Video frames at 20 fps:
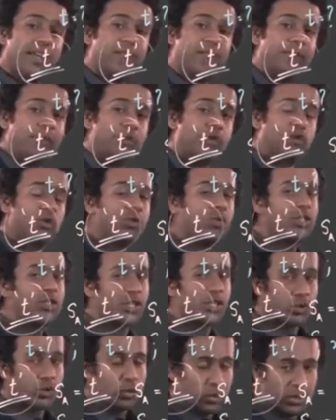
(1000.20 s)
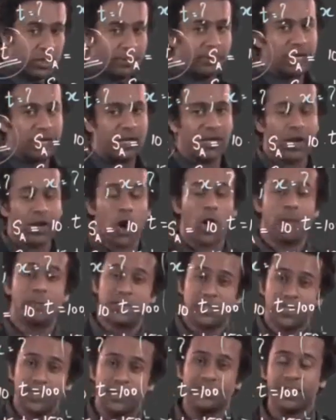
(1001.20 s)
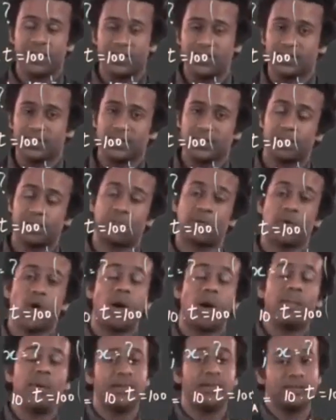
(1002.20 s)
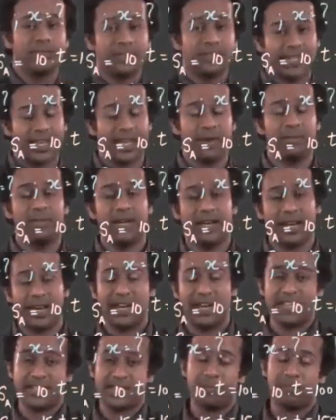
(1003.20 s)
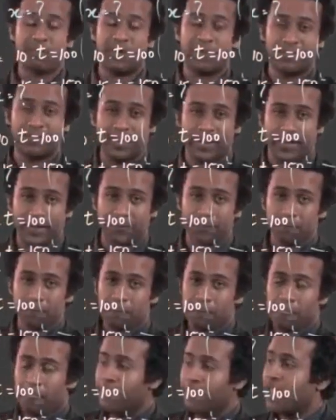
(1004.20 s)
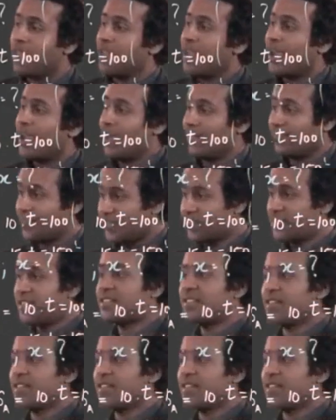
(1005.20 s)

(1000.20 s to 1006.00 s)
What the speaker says: if you choose a suitable observer, the problem can be really simplified. And this is